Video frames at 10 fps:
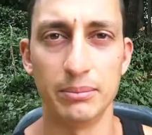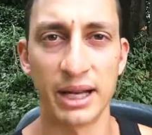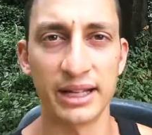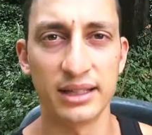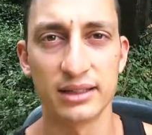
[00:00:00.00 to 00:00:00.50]

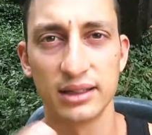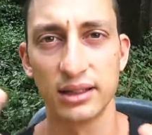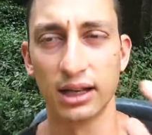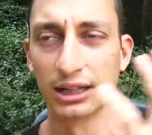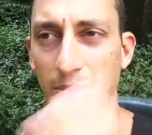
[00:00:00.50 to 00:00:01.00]
money,
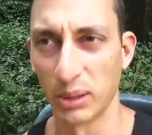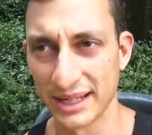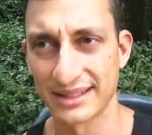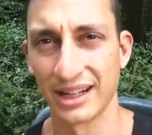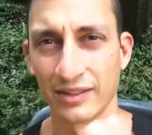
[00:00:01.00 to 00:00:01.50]
I can
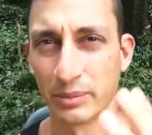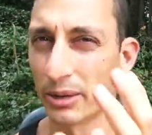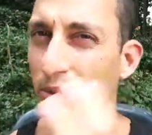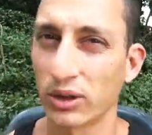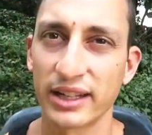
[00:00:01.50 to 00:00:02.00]
buy stuff, but
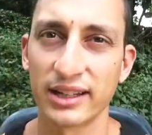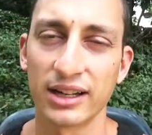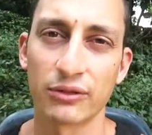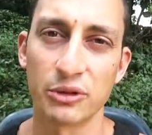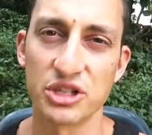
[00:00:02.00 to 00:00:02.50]
I'm not getting
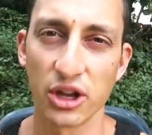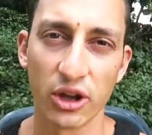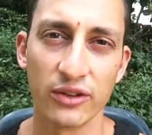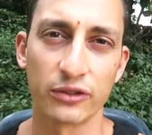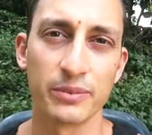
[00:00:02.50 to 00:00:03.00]
enough
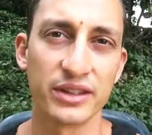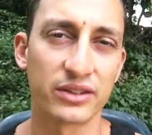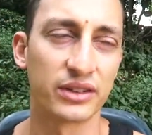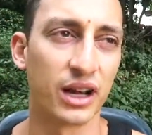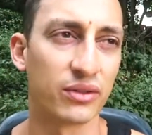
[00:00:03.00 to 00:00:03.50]
return from this
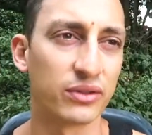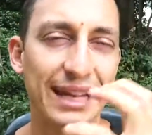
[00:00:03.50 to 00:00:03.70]
stuff.